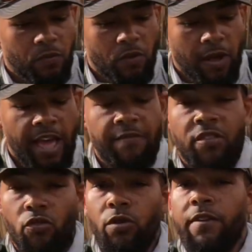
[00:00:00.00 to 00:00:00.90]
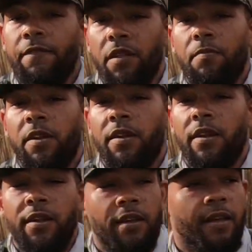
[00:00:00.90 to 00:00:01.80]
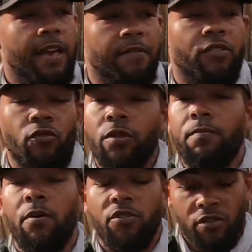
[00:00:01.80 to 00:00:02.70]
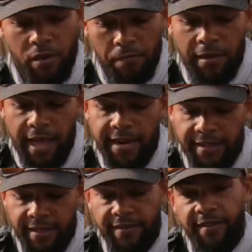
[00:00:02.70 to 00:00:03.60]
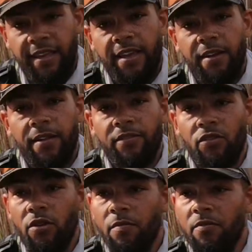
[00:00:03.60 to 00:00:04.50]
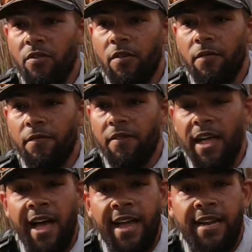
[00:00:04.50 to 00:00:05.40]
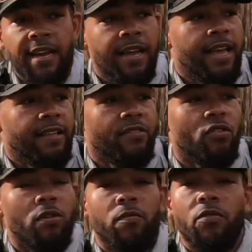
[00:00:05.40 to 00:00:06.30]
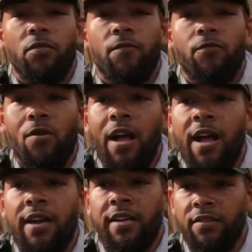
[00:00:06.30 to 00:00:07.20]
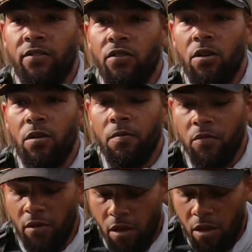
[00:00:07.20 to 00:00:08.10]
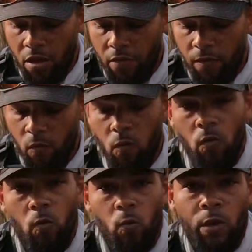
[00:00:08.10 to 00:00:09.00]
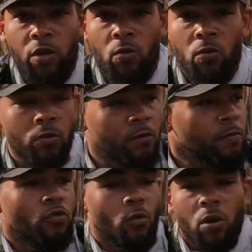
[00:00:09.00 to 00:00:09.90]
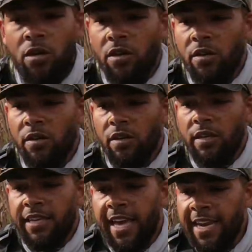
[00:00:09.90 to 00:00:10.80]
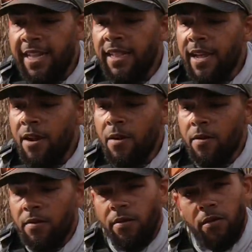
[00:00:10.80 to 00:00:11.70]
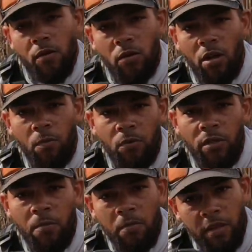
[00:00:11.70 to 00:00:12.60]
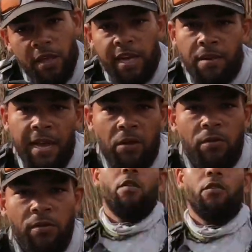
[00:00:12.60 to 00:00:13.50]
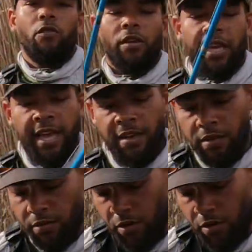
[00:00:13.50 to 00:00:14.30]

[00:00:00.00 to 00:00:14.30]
Heavy duty flipping, heavy duty punching apply to this here in terms of line, in terms of rod, in terms of reel. You want to get in there, hook up with them, and get them out. So again, you